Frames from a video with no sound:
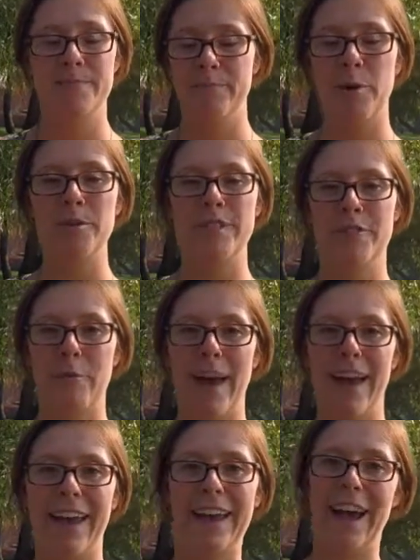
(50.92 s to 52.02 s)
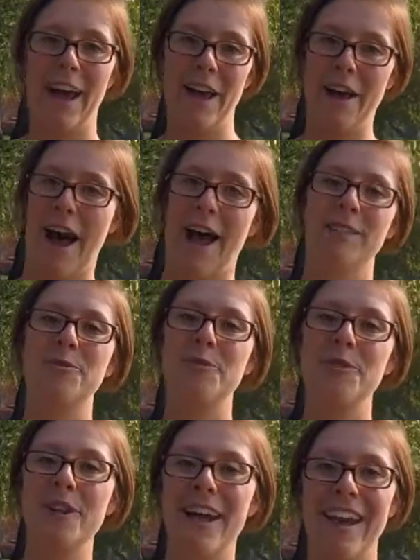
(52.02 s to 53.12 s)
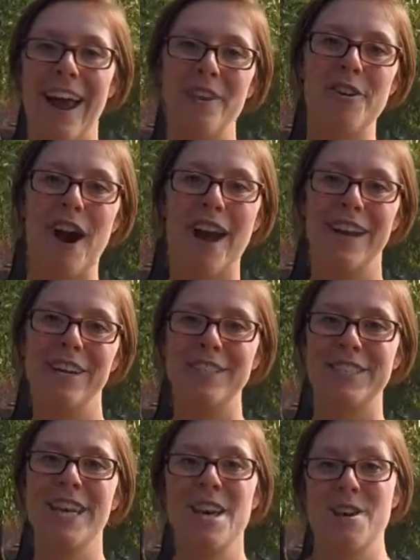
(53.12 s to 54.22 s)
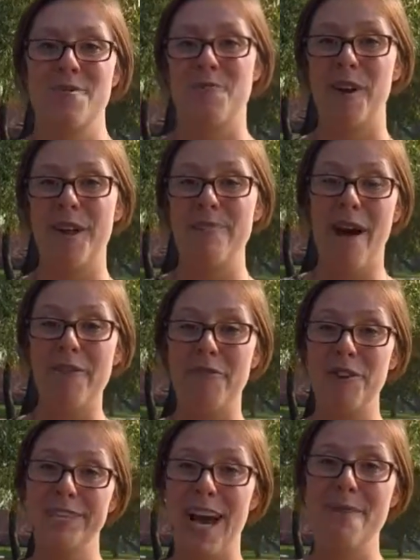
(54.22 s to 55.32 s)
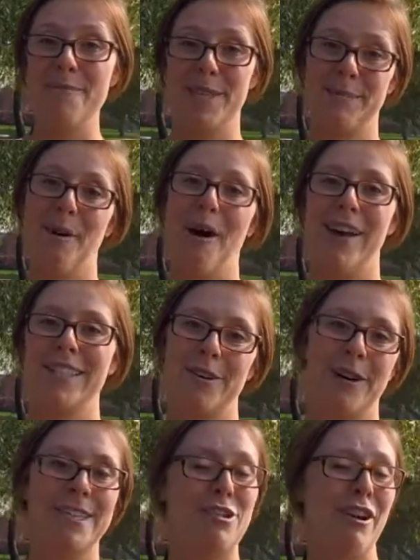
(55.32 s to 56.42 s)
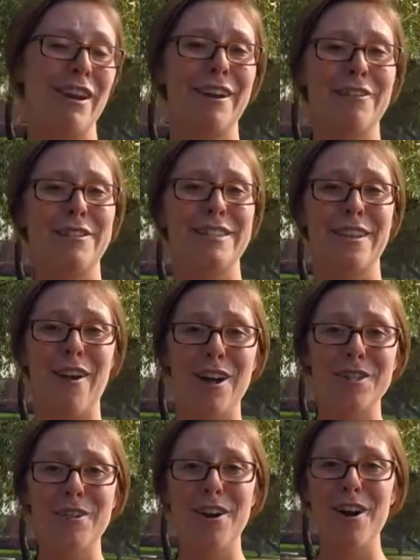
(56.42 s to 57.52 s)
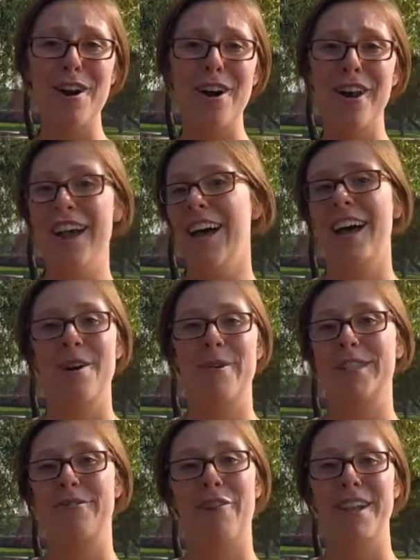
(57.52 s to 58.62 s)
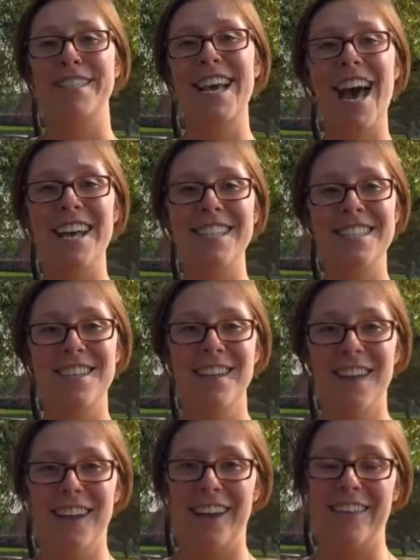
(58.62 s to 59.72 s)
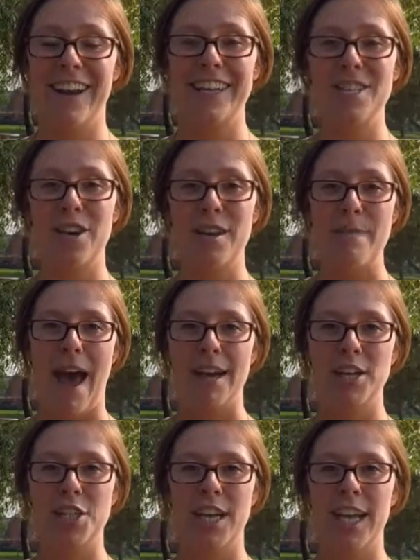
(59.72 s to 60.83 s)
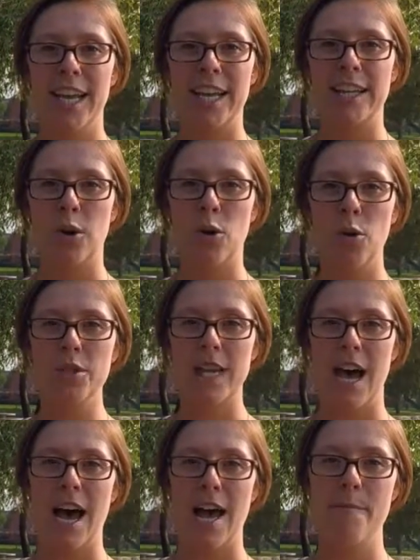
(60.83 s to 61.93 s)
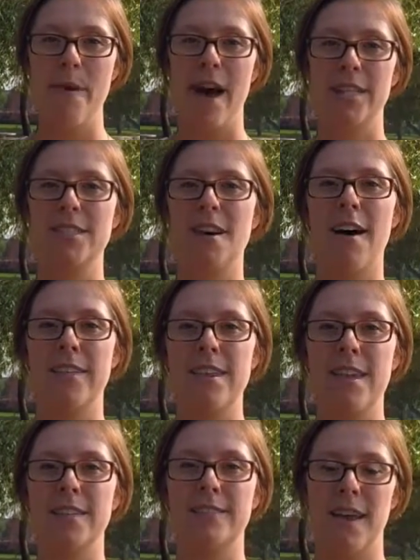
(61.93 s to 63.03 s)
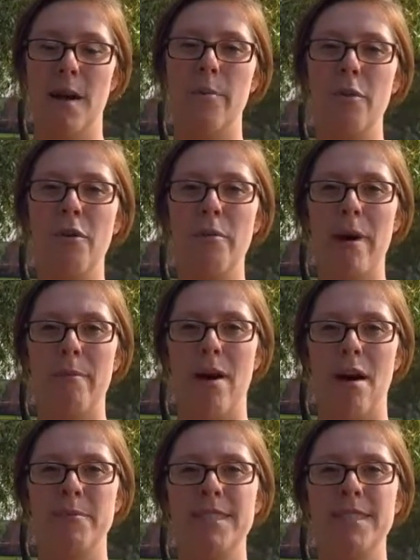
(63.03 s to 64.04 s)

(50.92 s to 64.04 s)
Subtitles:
most of my high school and undergrad years working my free time at the spa. So I started out as a laundry girl, I went to front desk, and then I started managing, and the whole time I saw the example my mom